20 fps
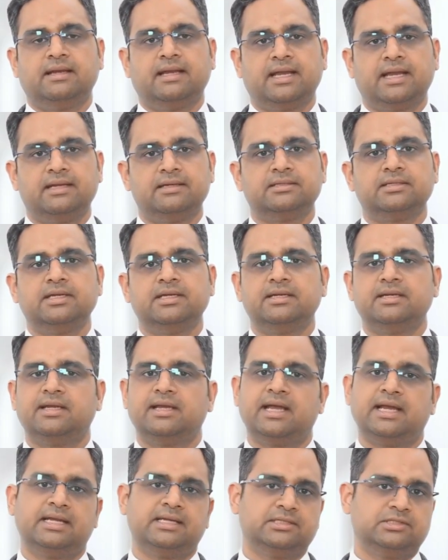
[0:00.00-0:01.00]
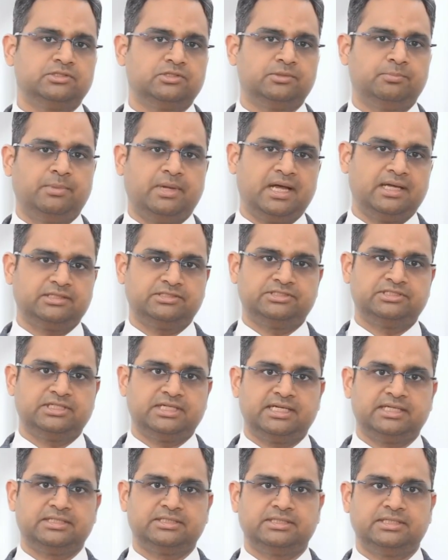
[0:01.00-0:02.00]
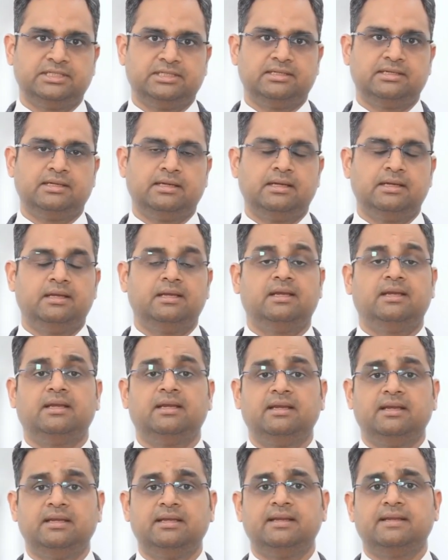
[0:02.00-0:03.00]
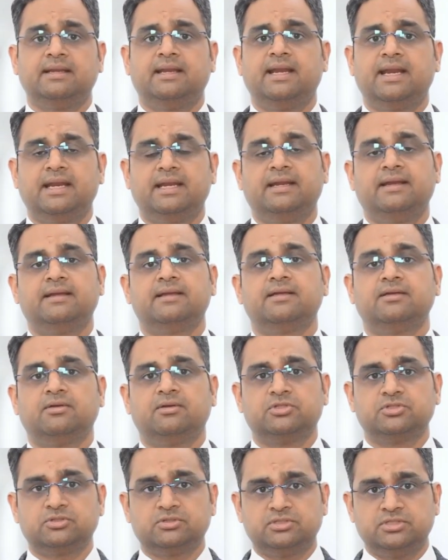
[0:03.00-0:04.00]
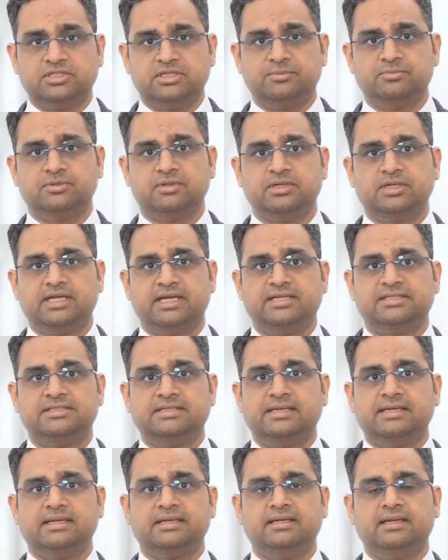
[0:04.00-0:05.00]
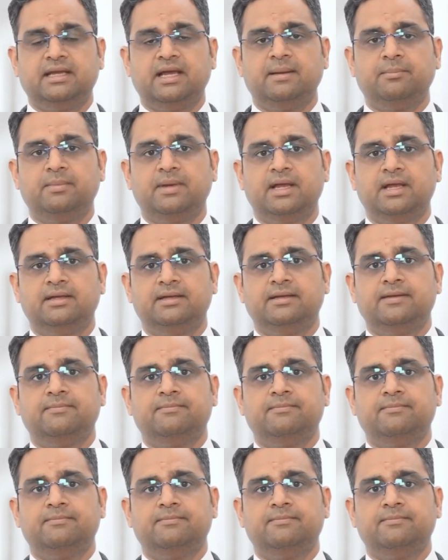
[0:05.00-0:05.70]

and recline your back slightly, and you should keep your legs little apart.